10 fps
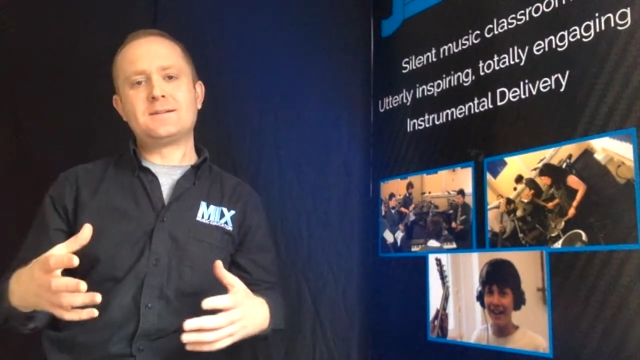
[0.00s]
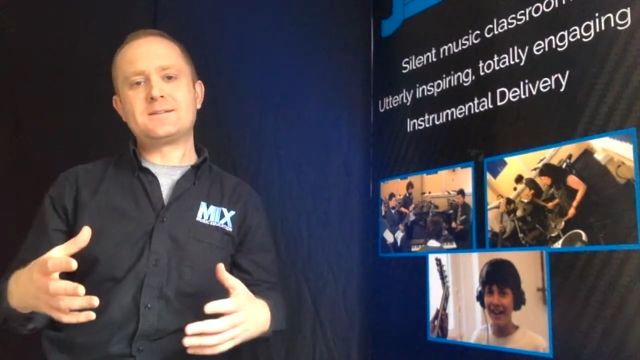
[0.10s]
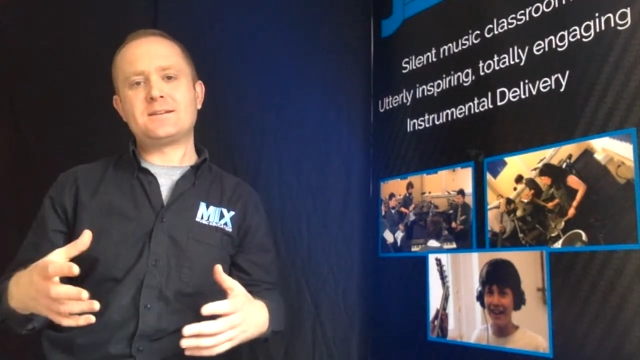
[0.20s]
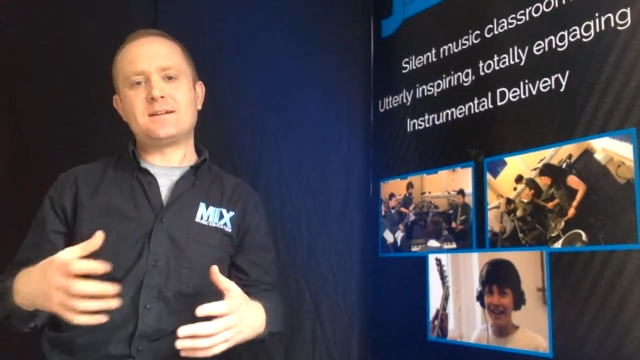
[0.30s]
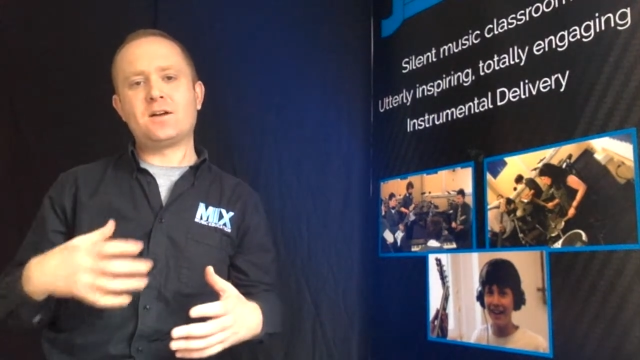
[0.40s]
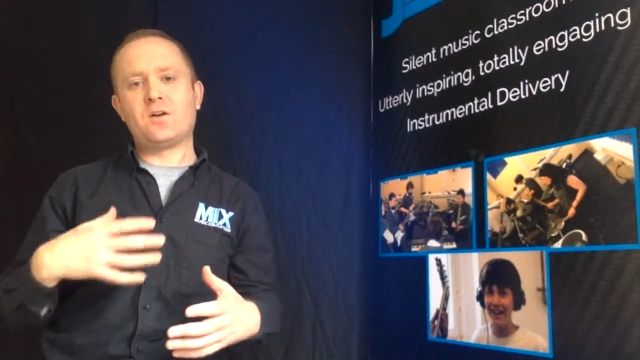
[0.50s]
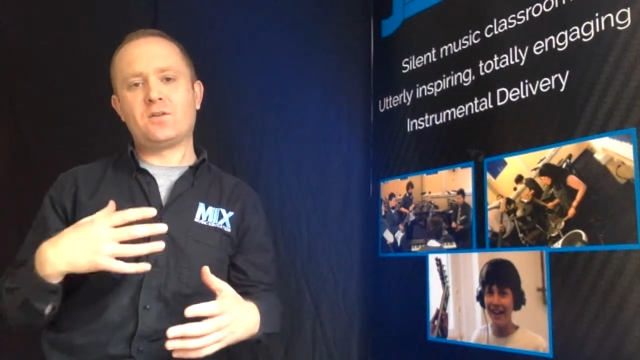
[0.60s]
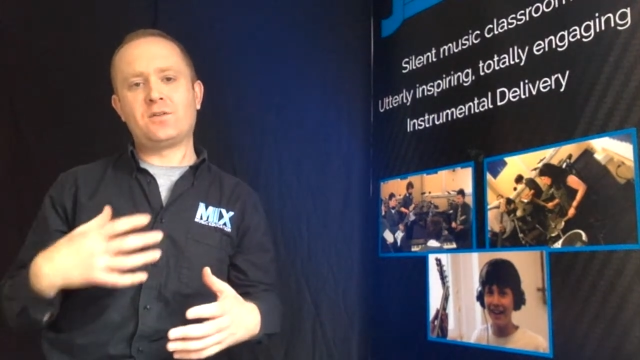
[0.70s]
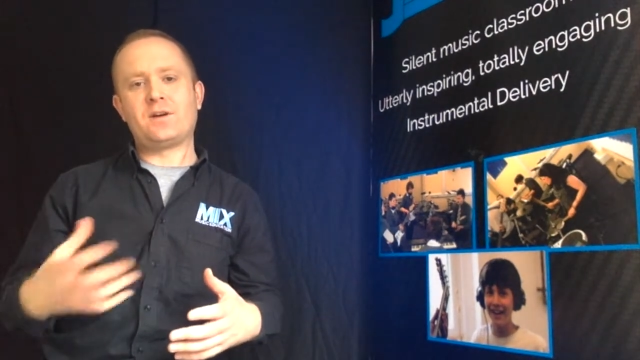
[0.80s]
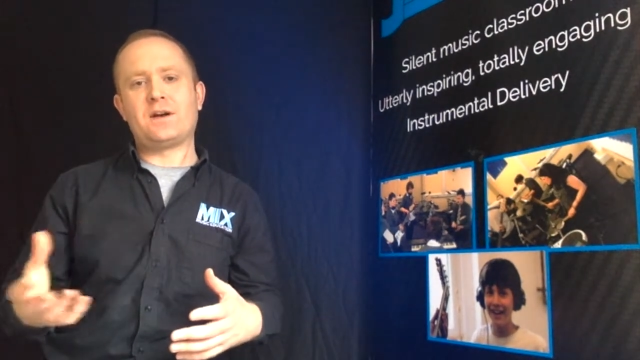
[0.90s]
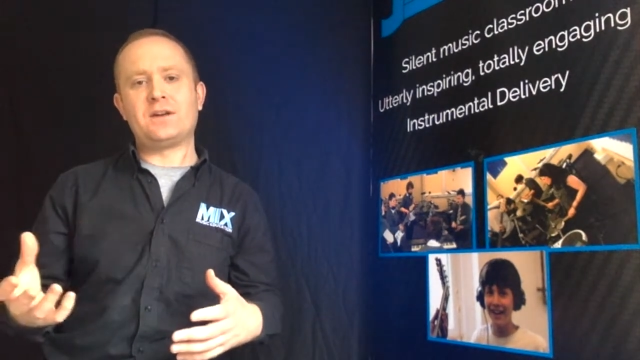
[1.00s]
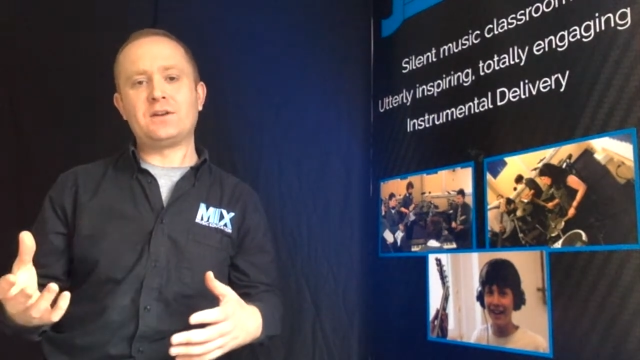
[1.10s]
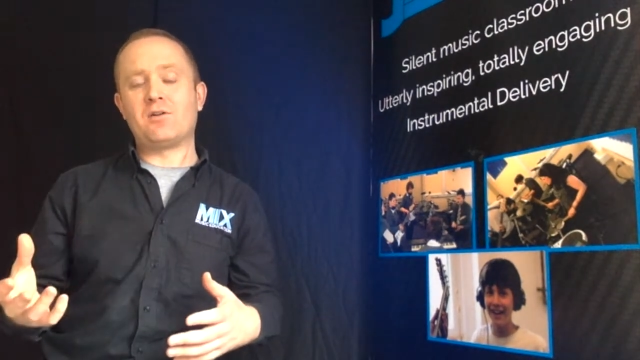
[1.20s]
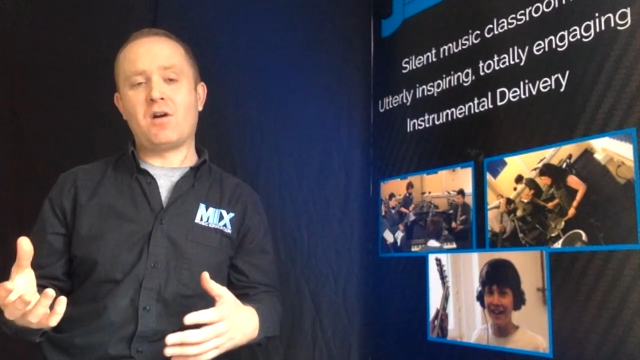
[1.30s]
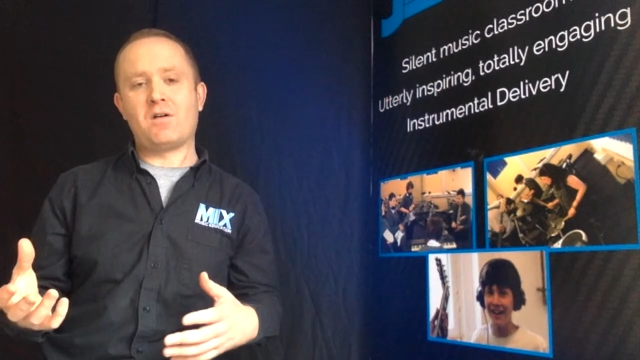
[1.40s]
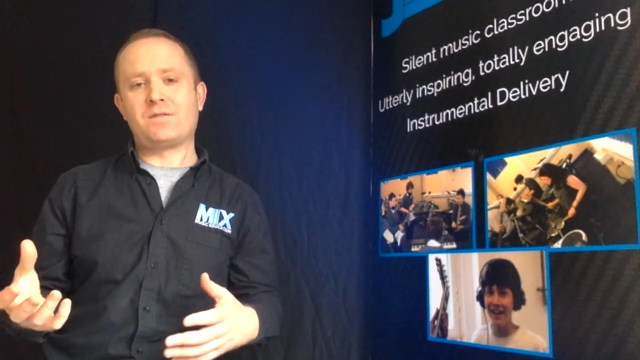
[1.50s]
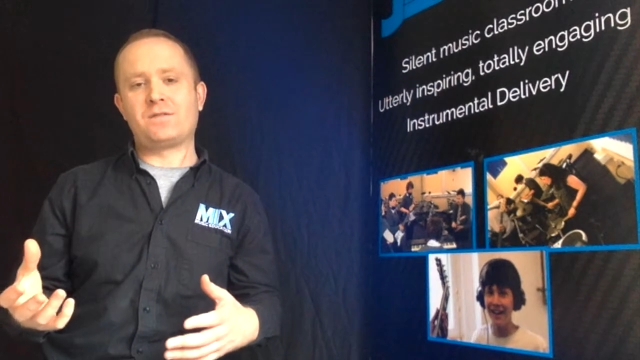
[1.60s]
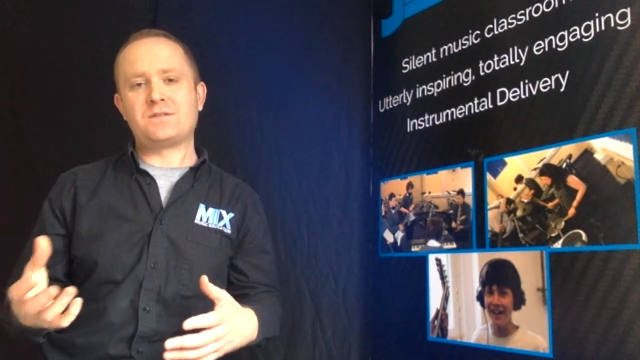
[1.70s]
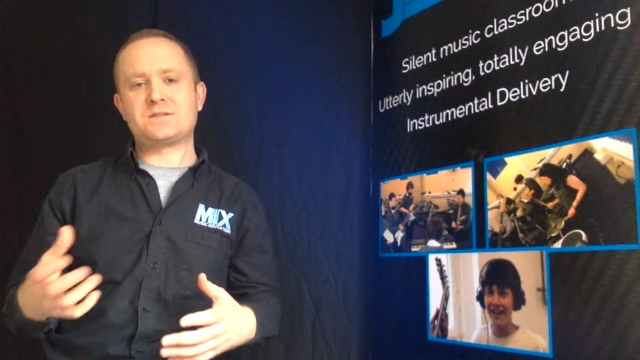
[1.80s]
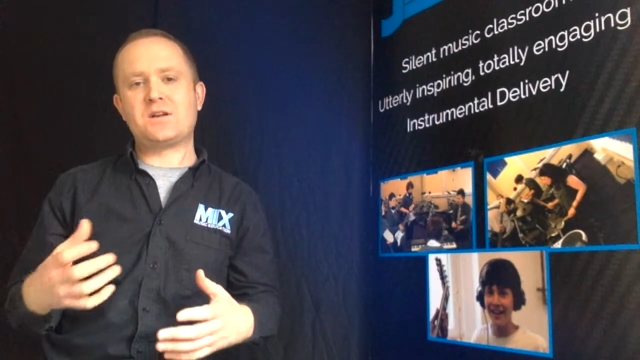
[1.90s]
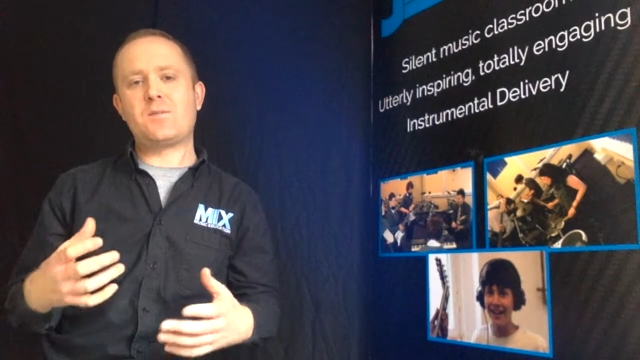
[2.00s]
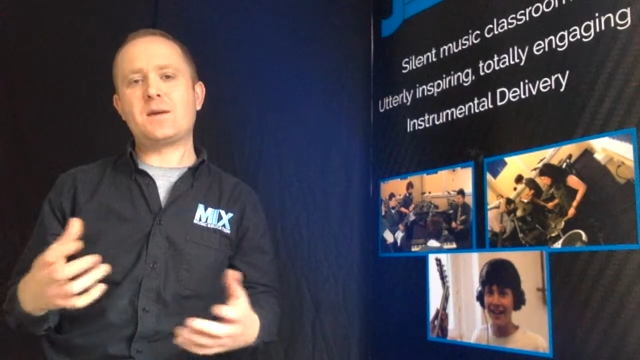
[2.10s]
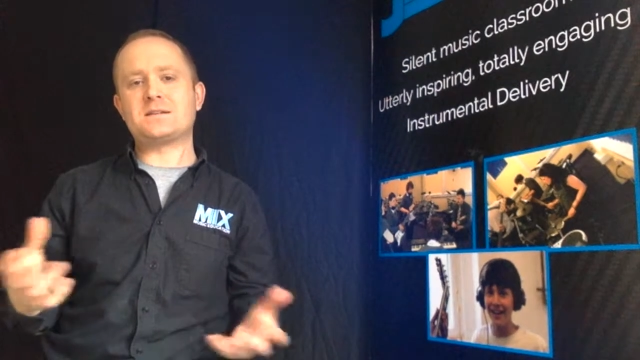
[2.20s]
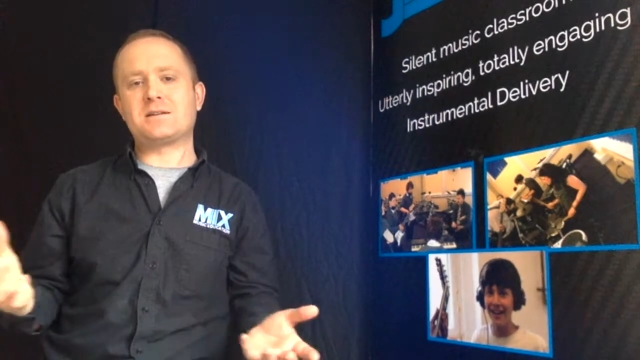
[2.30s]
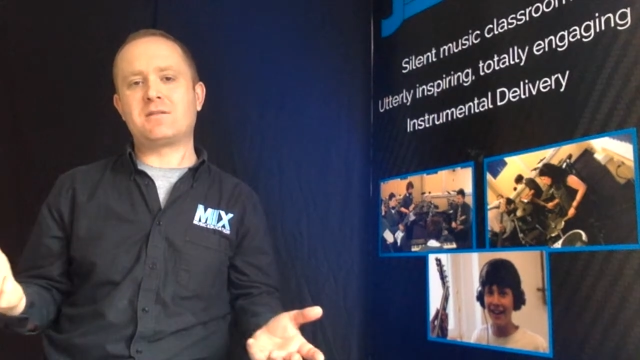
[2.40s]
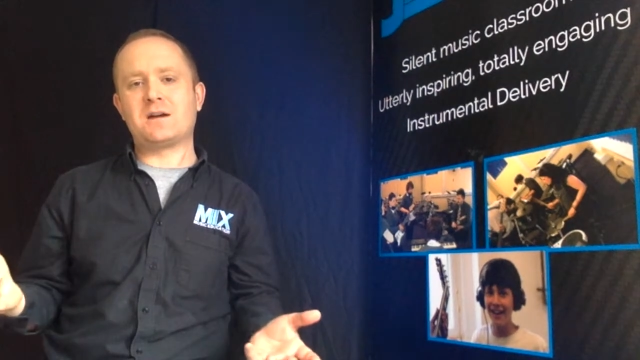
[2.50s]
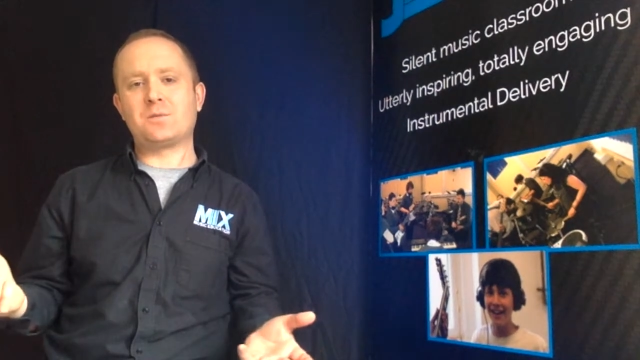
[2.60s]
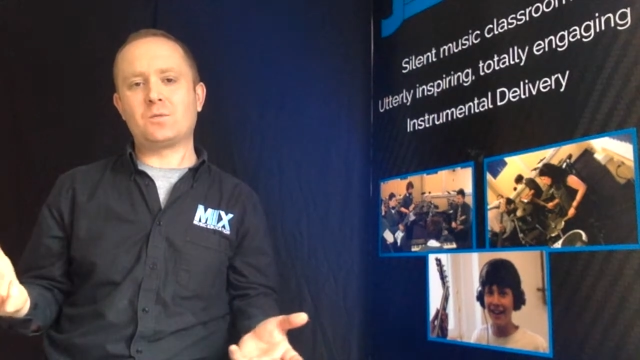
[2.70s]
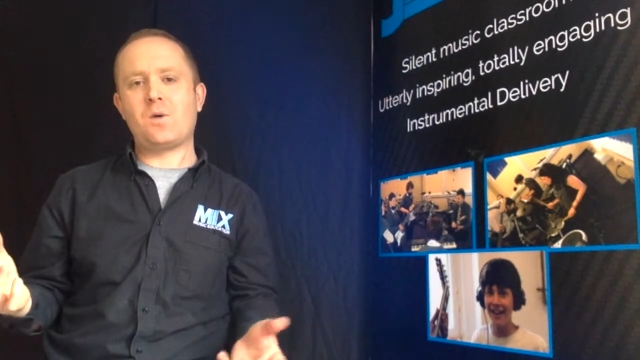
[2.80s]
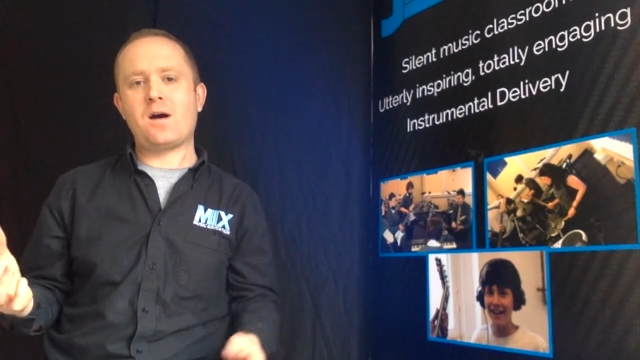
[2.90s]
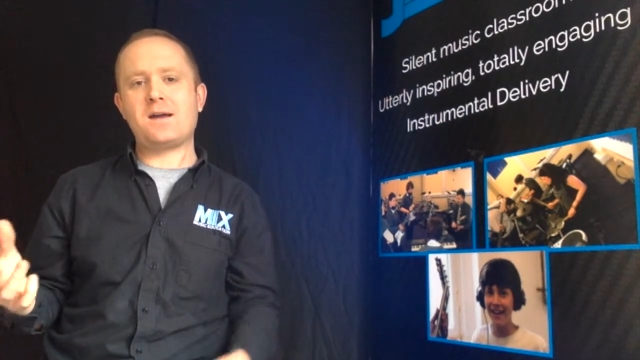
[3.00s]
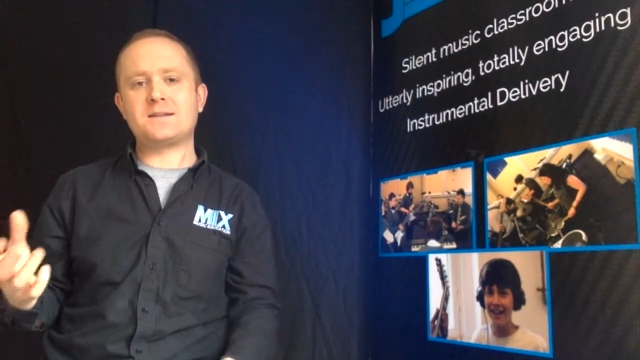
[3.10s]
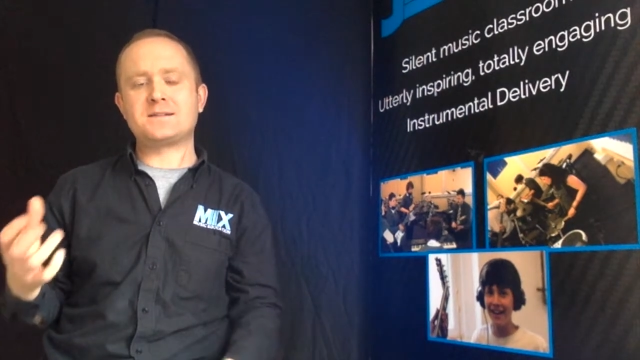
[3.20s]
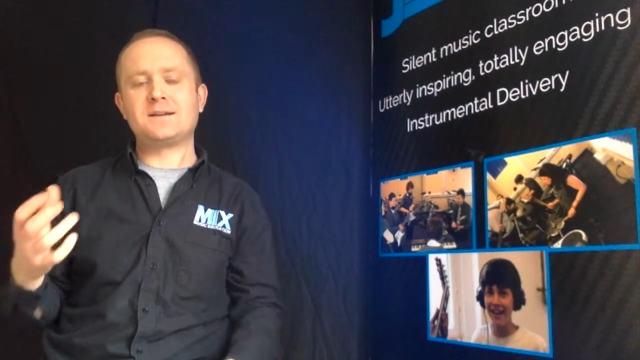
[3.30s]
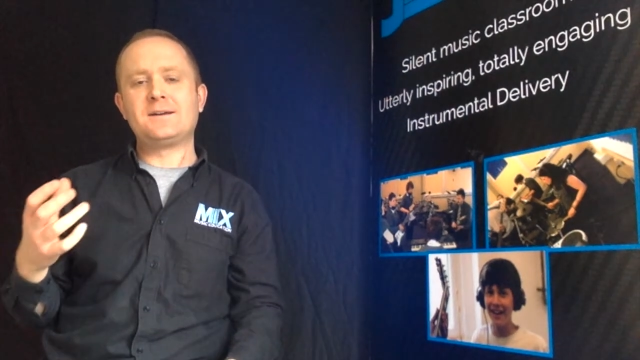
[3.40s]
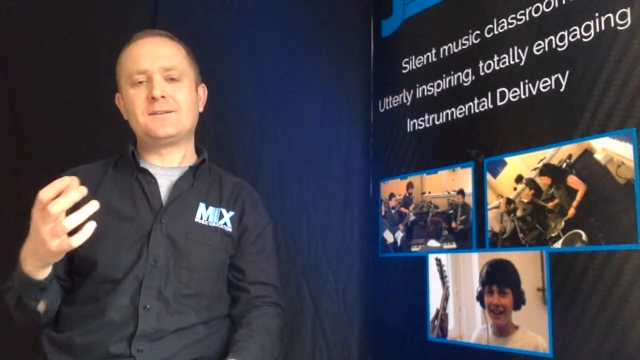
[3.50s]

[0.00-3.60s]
turning on, and you're off. There's no messing around with wires,